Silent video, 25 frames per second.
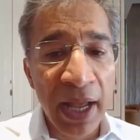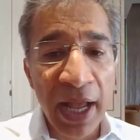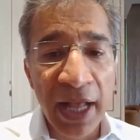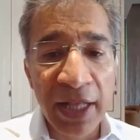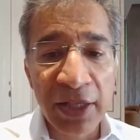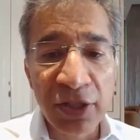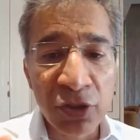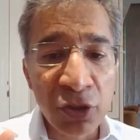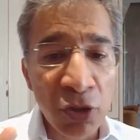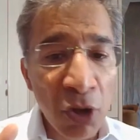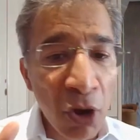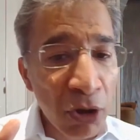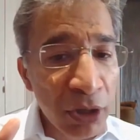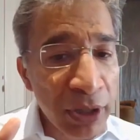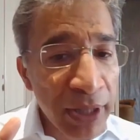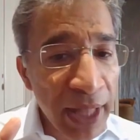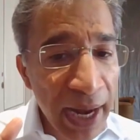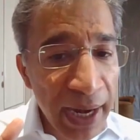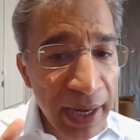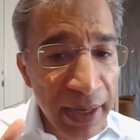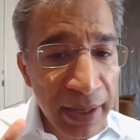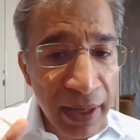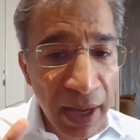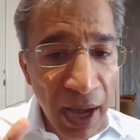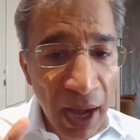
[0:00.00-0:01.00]
It's not
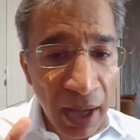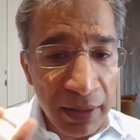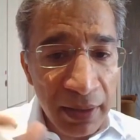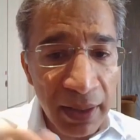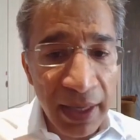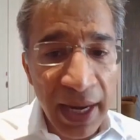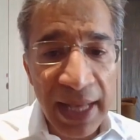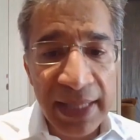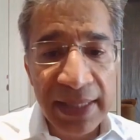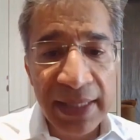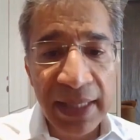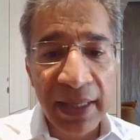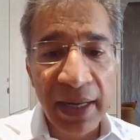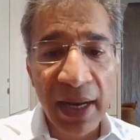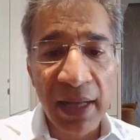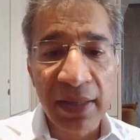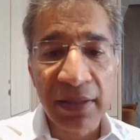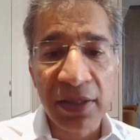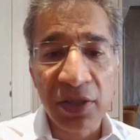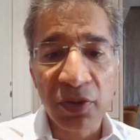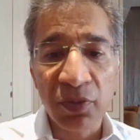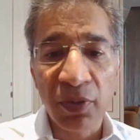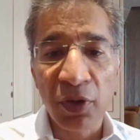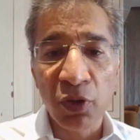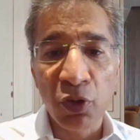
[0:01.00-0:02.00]
that other asset
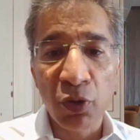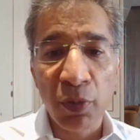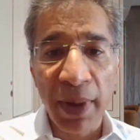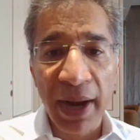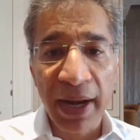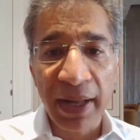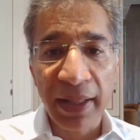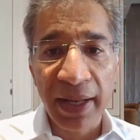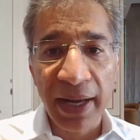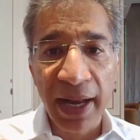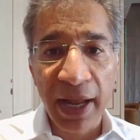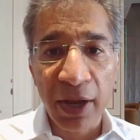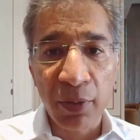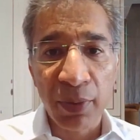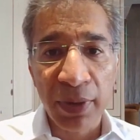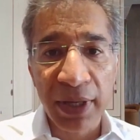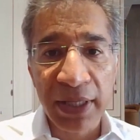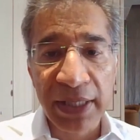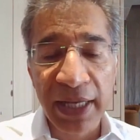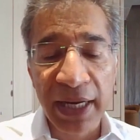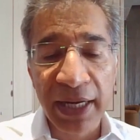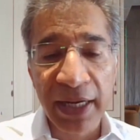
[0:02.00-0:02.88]
classes will do better than equities.